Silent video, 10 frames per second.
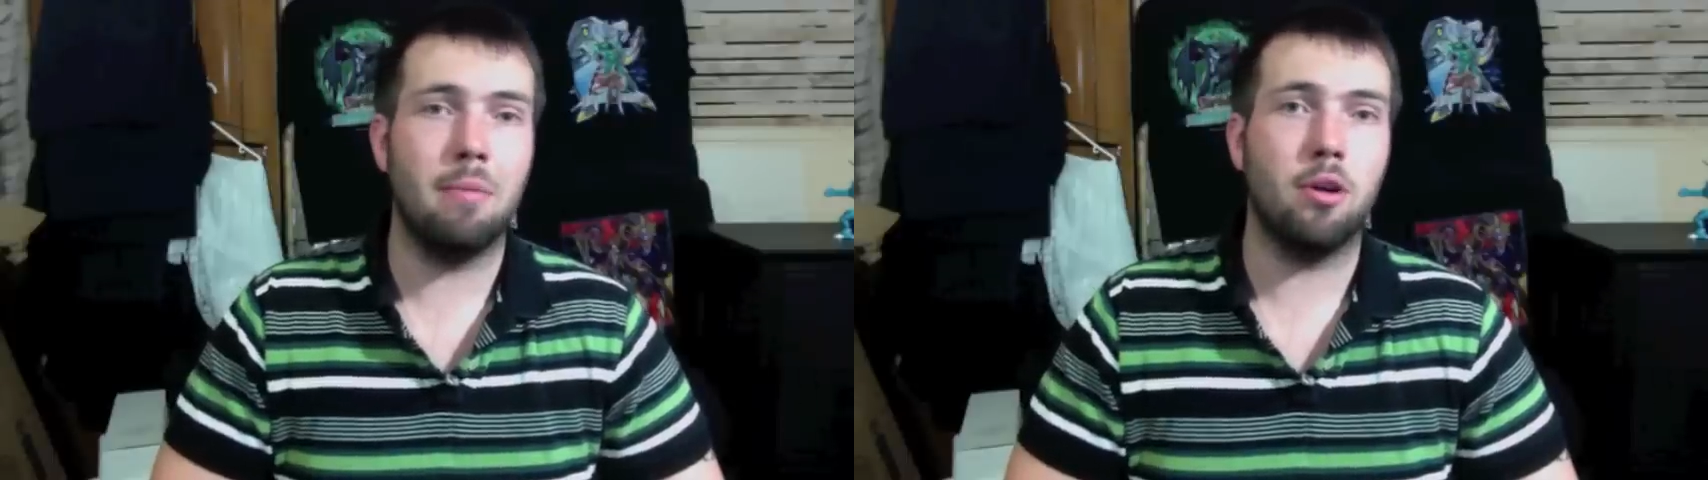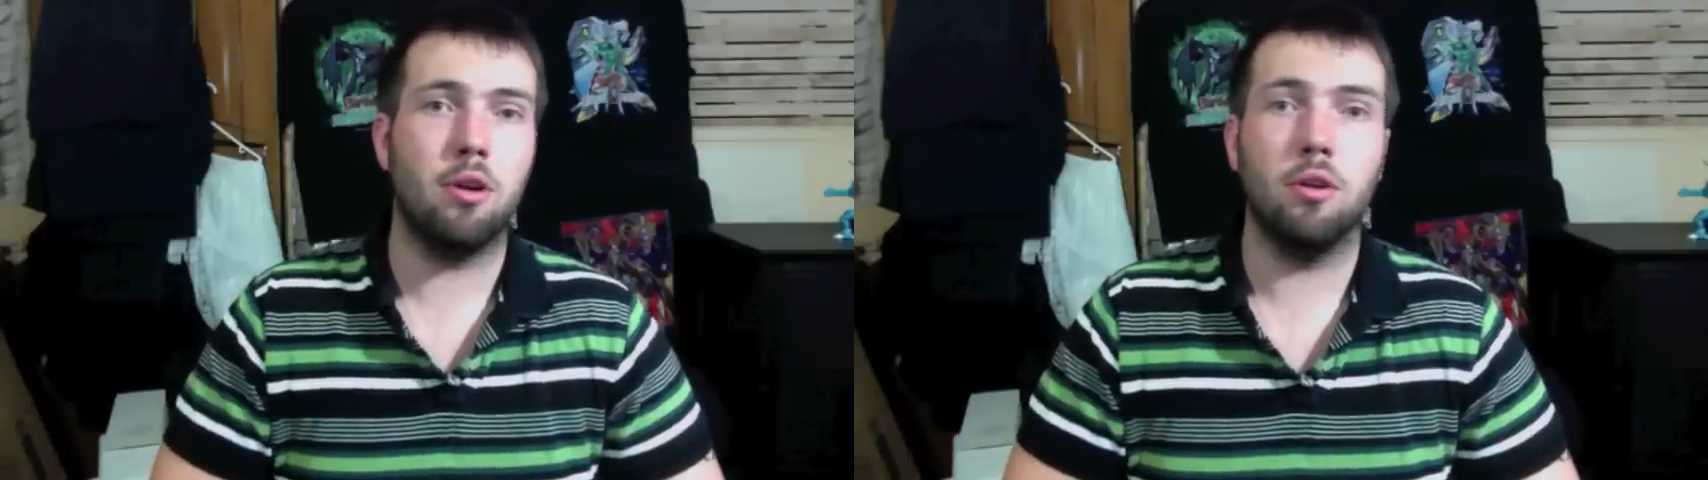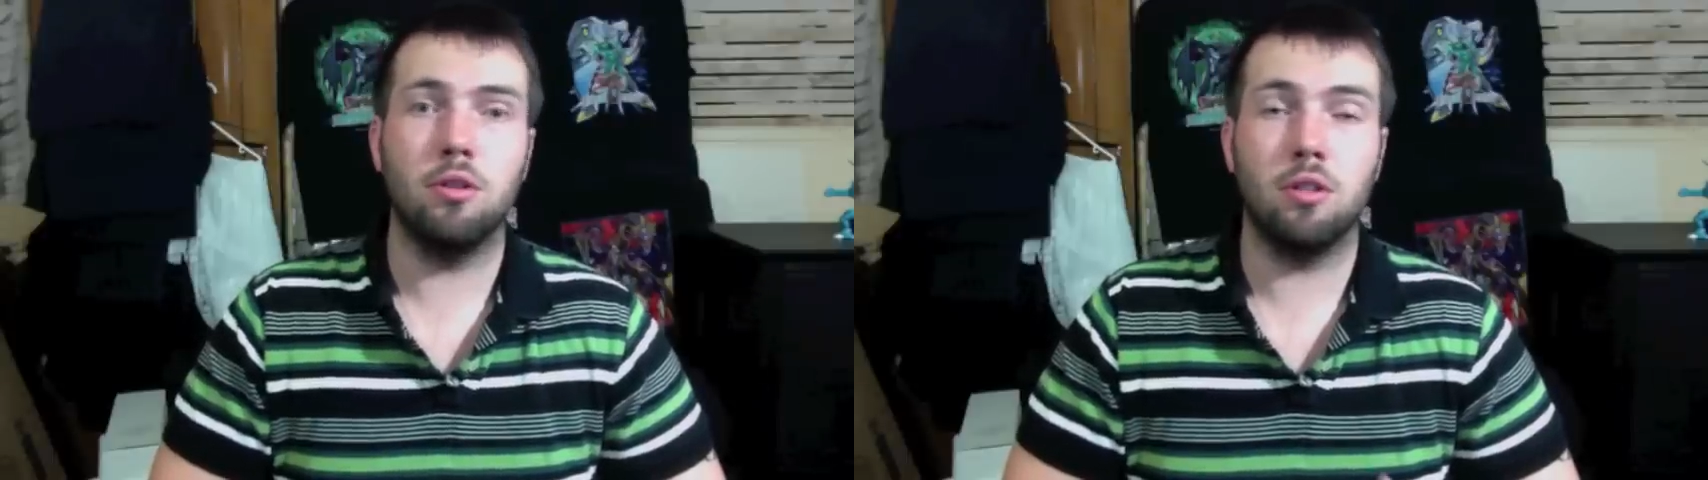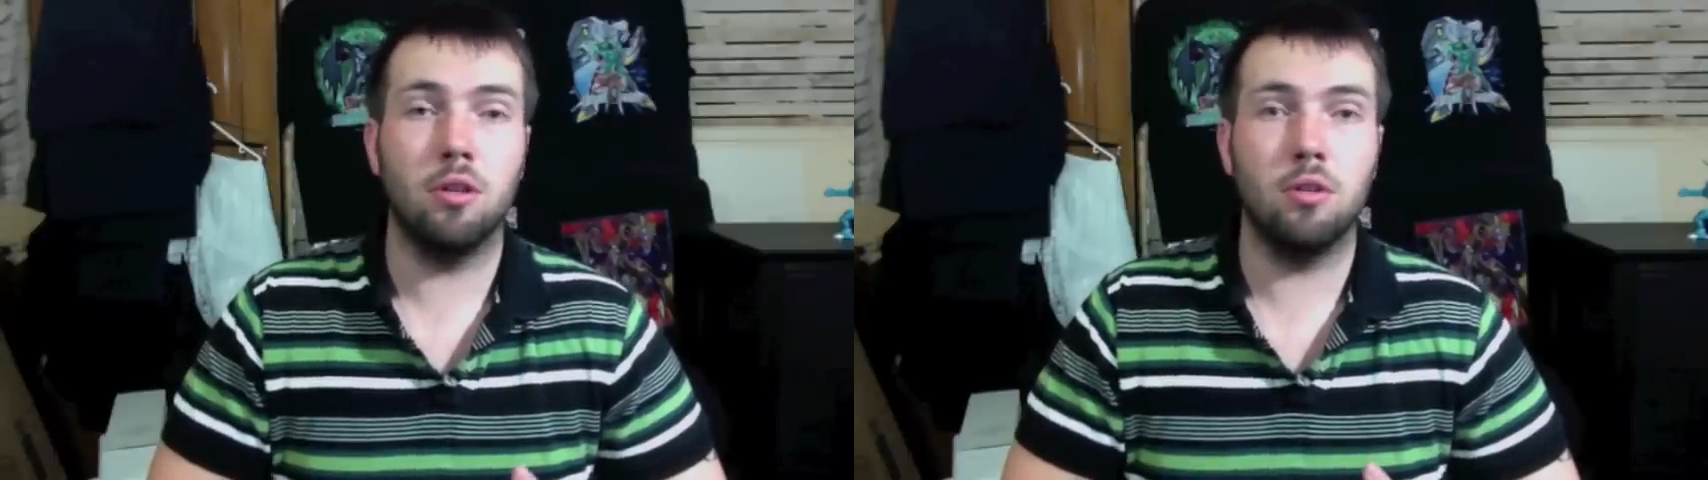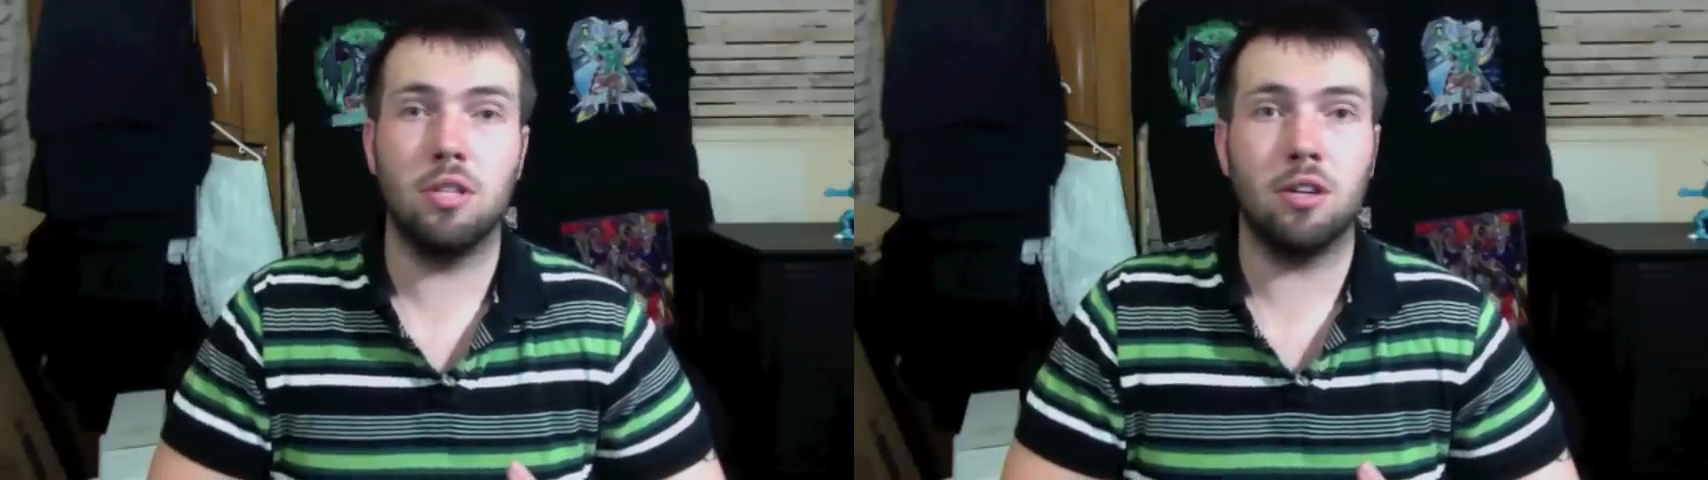you're
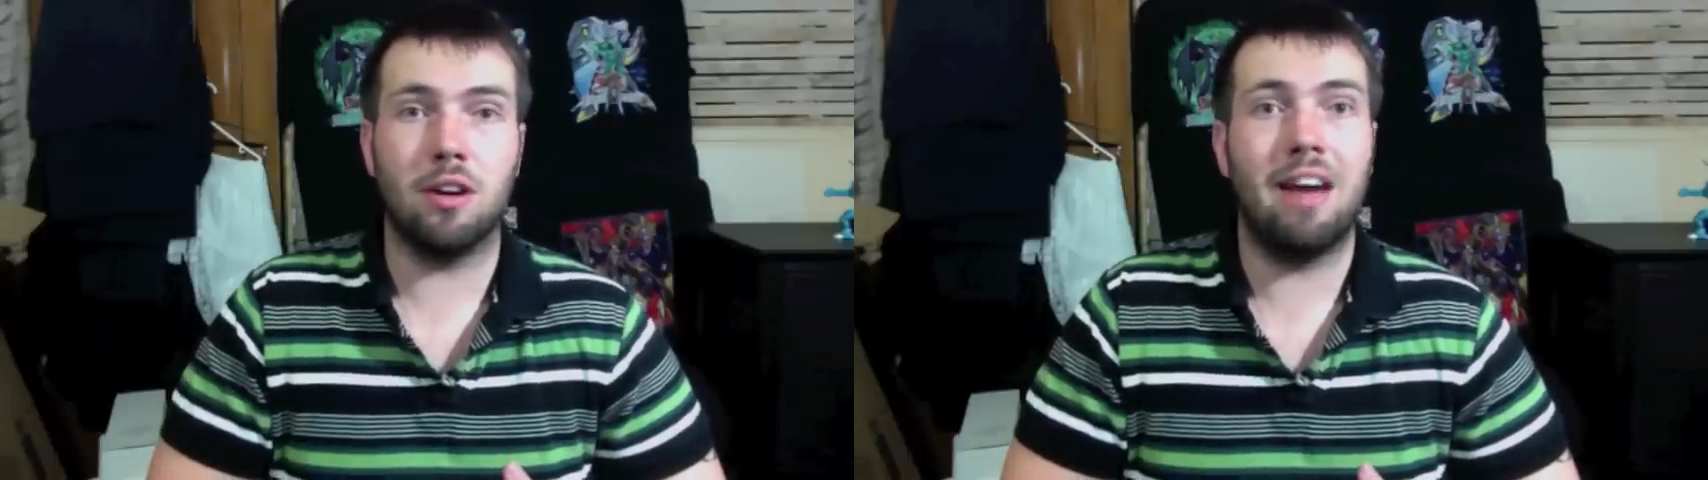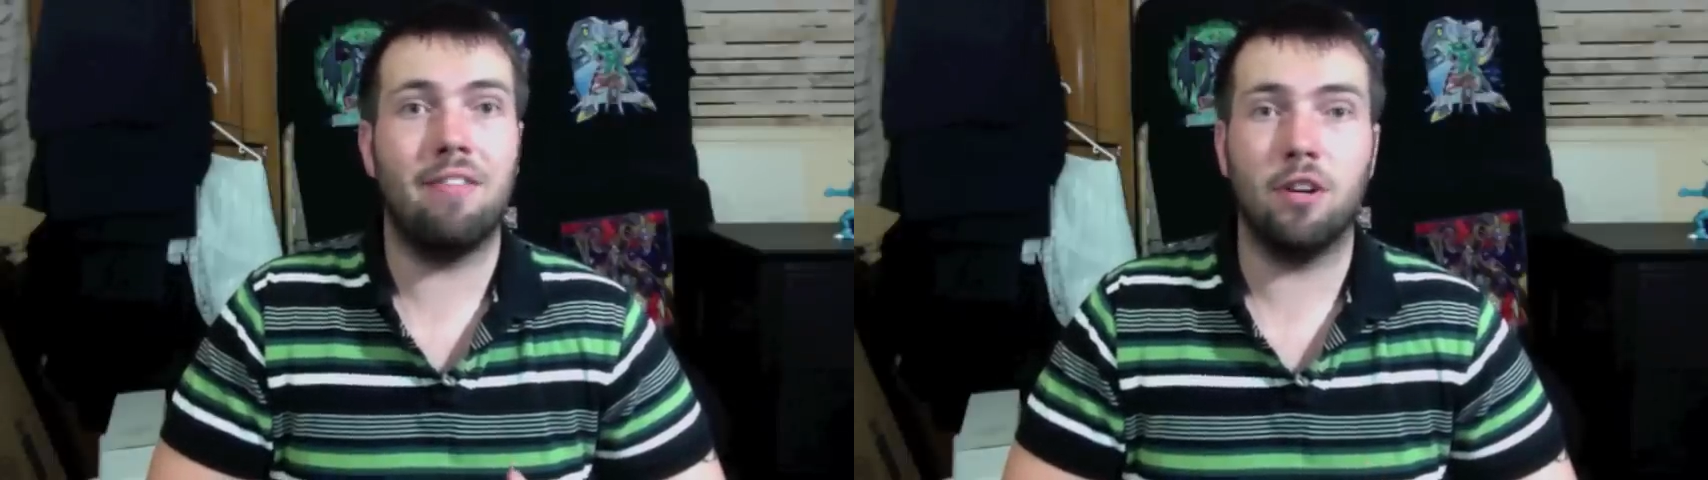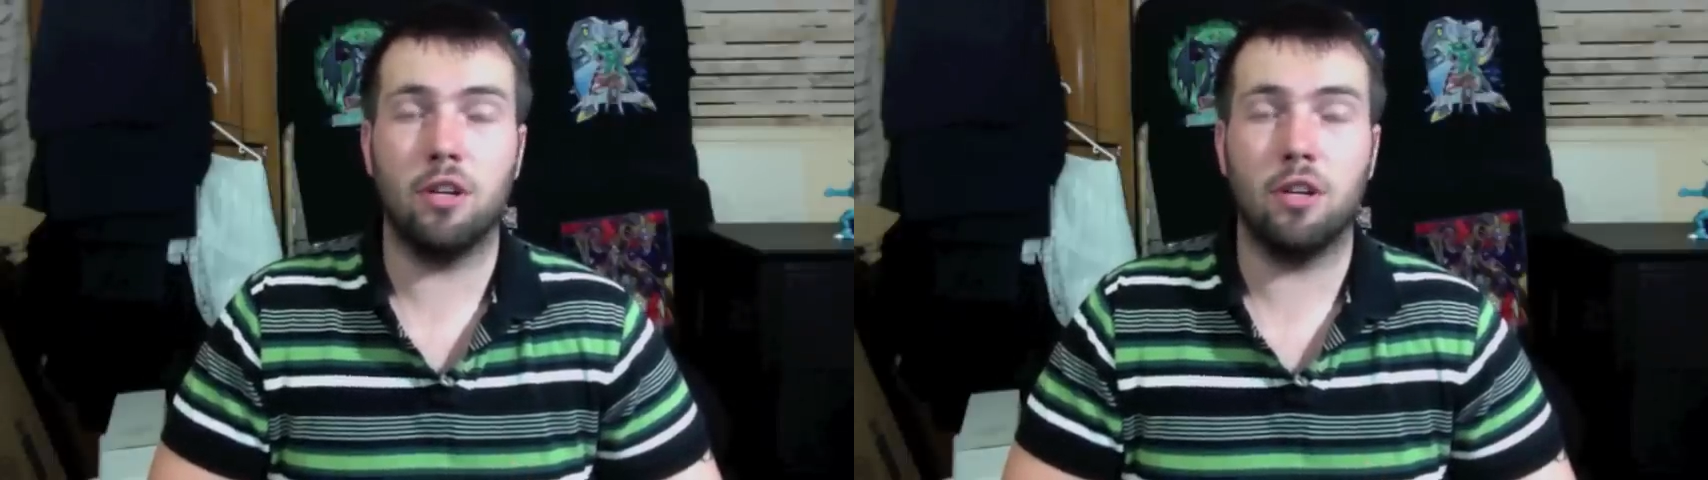losing your effort,